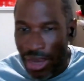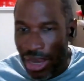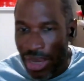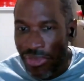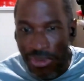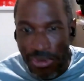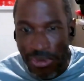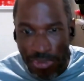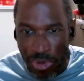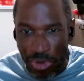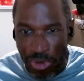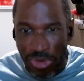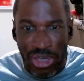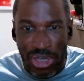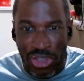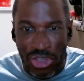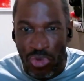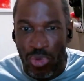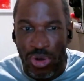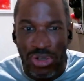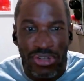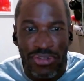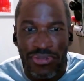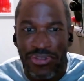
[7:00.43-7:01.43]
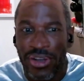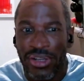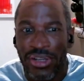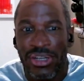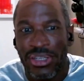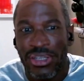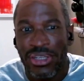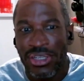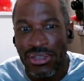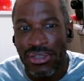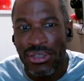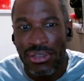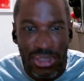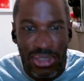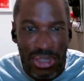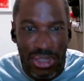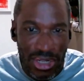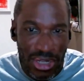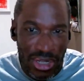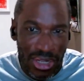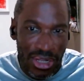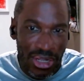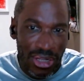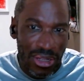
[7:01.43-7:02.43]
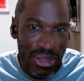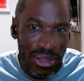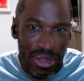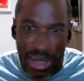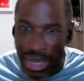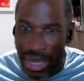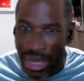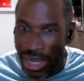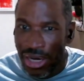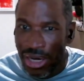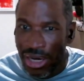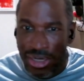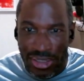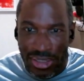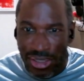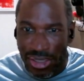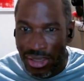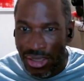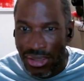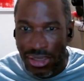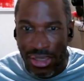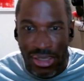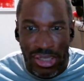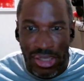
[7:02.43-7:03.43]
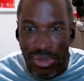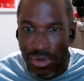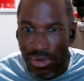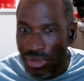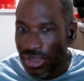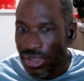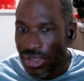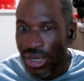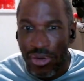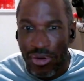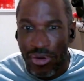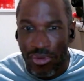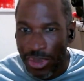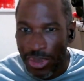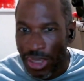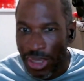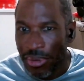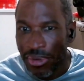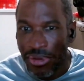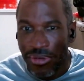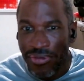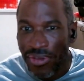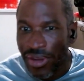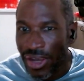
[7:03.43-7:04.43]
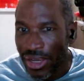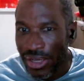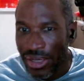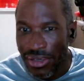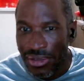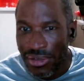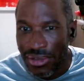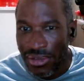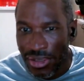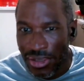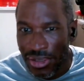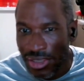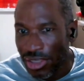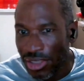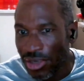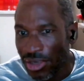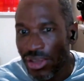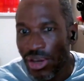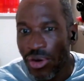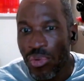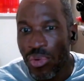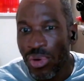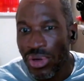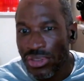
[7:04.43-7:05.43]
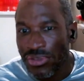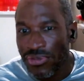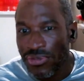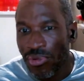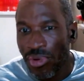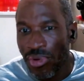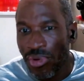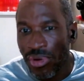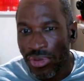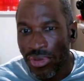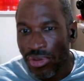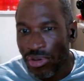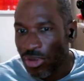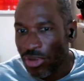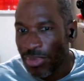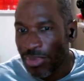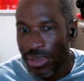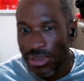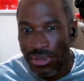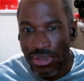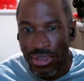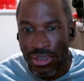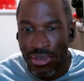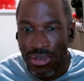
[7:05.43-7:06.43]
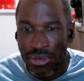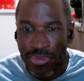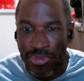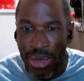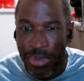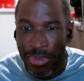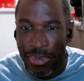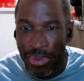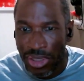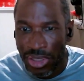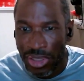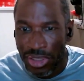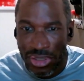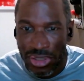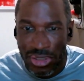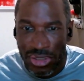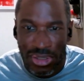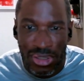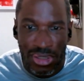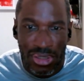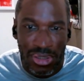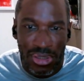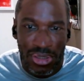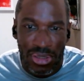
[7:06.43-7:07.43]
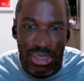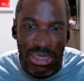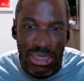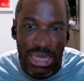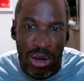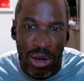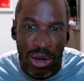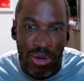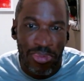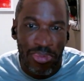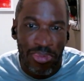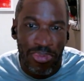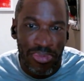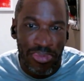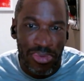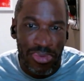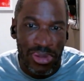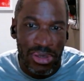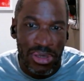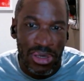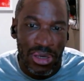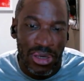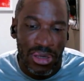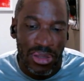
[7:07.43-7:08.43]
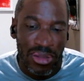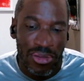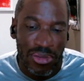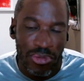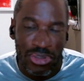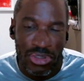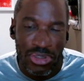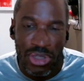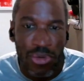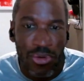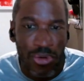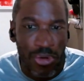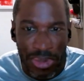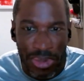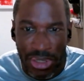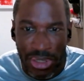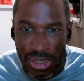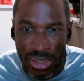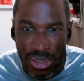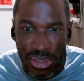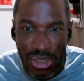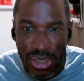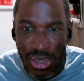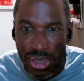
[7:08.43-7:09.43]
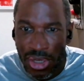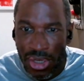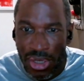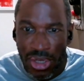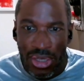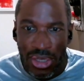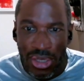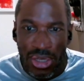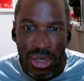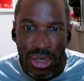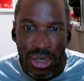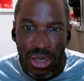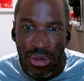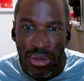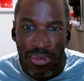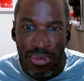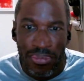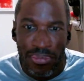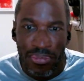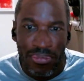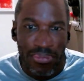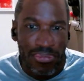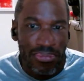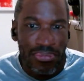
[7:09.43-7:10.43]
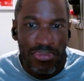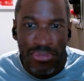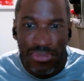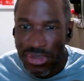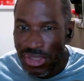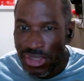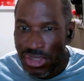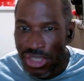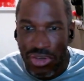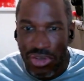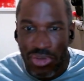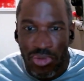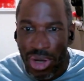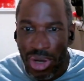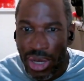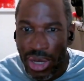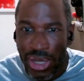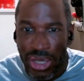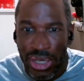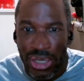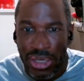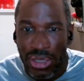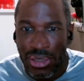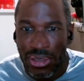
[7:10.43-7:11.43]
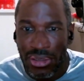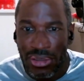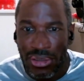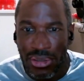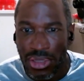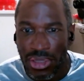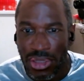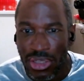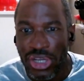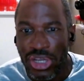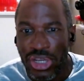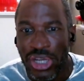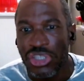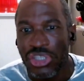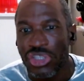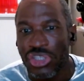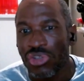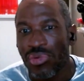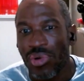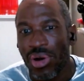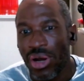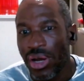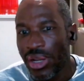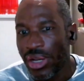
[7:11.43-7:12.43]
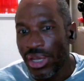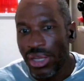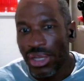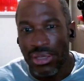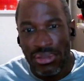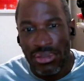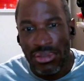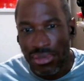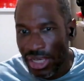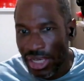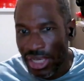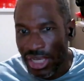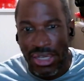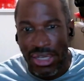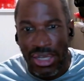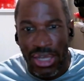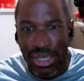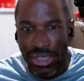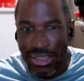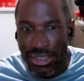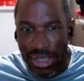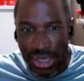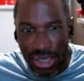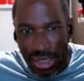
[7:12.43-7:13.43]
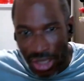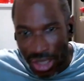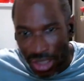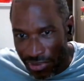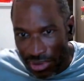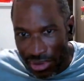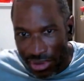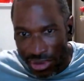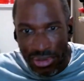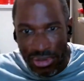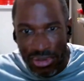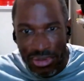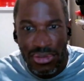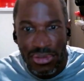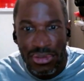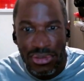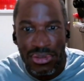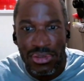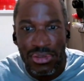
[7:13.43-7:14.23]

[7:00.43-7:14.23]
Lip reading: I think both sides want to find a deal. I honestly think that neither side will be able to find the deal that works for their domestic populations, and the result will be CNY, the Chinese yuan, at 8, 9, 10, 11,